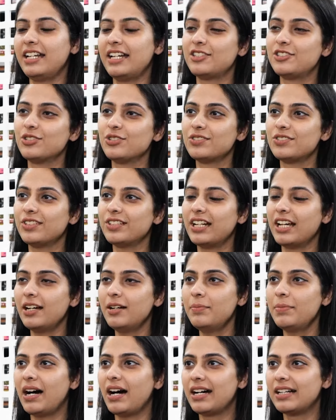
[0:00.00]
Right, so
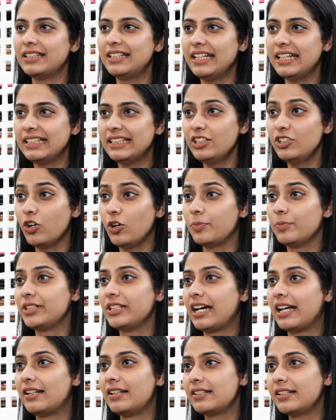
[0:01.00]
Sohraab, are there any
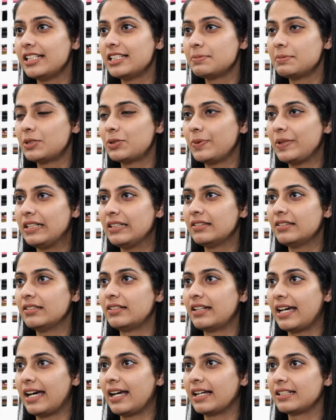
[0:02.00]
commonalities between the
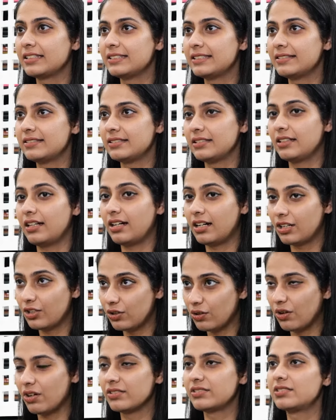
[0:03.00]
ranks
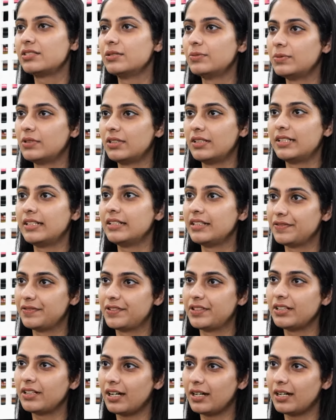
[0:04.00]
across the world in different